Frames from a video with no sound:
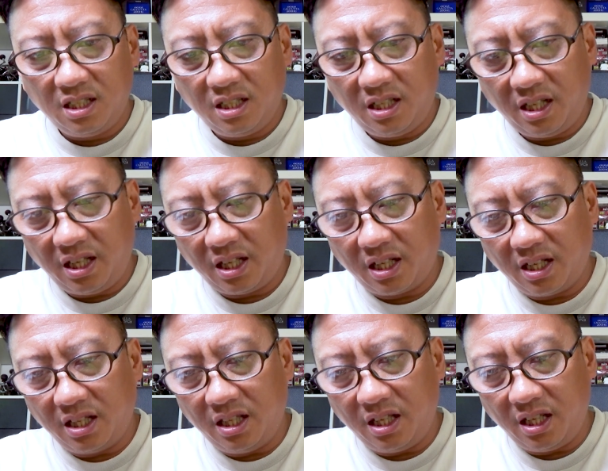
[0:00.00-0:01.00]
take
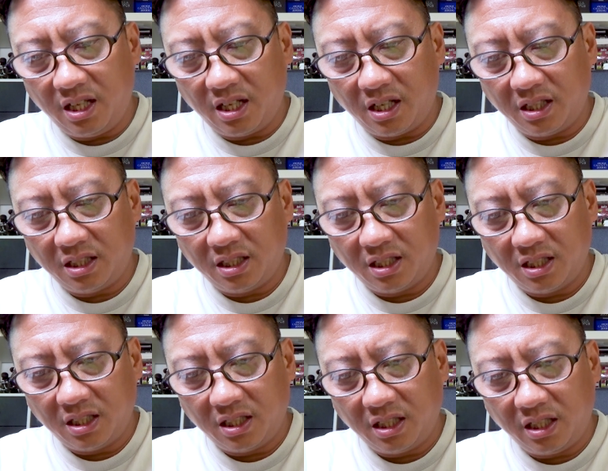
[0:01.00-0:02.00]
the
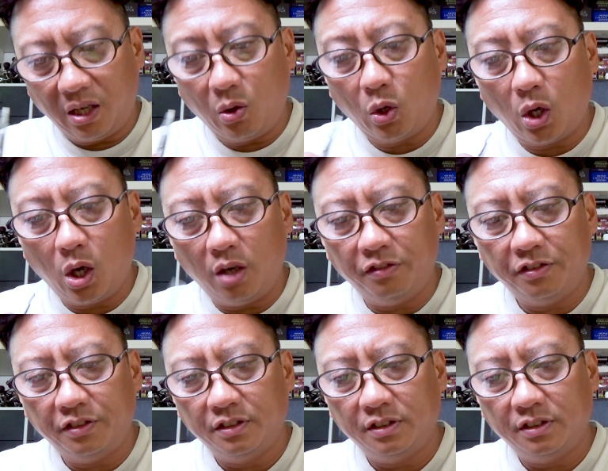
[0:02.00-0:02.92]
hook off.